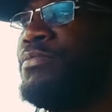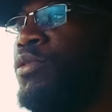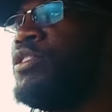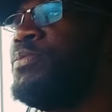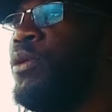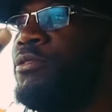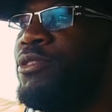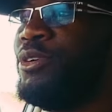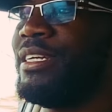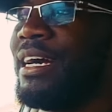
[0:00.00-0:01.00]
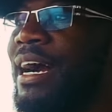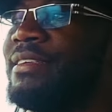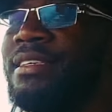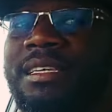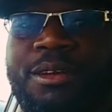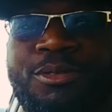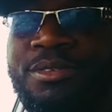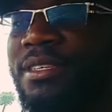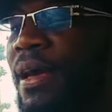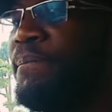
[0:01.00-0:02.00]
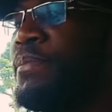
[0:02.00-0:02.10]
small Toyota cars, the saloons,